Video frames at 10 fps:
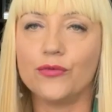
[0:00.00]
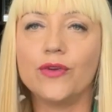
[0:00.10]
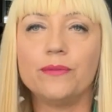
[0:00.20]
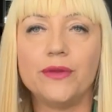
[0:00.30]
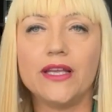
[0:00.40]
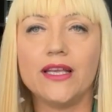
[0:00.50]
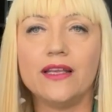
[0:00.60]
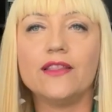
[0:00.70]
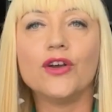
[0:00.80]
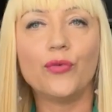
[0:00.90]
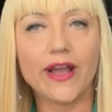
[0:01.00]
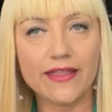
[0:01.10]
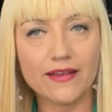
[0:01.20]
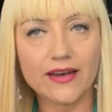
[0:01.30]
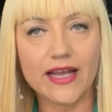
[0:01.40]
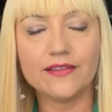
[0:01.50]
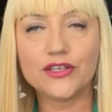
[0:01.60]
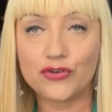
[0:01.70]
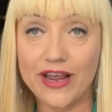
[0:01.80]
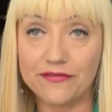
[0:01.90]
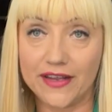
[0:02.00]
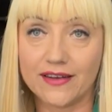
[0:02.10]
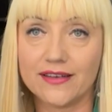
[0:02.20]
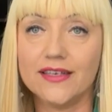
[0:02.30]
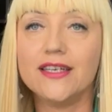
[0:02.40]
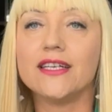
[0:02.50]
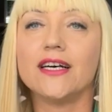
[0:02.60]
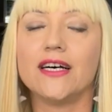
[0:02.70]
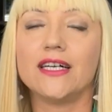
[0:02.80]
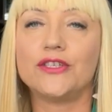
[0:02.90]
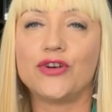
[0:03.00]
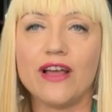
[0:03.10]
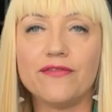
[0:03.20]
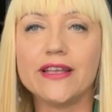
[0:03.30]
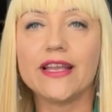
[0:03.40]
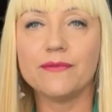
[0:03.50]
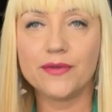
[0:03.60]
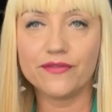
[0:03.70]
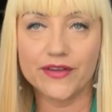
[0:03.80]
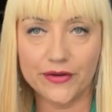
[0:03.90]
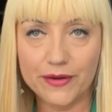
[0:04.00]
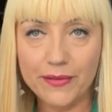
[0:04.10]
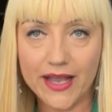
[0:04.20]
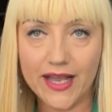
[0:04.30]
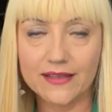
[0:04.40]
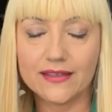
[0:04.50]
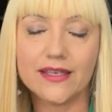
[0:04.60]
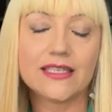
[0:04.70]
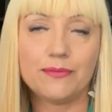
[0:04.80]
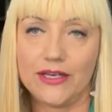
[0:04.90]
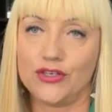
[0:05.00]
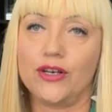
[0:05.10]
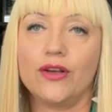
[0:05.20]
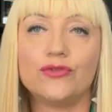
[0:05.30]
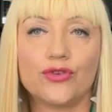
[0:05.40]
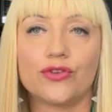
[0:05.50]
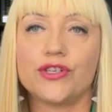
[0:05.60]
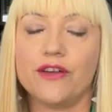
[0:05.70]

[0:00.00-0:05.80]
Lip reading: will be the weather and the traffic. Traffic can be very bad, especially on Georgia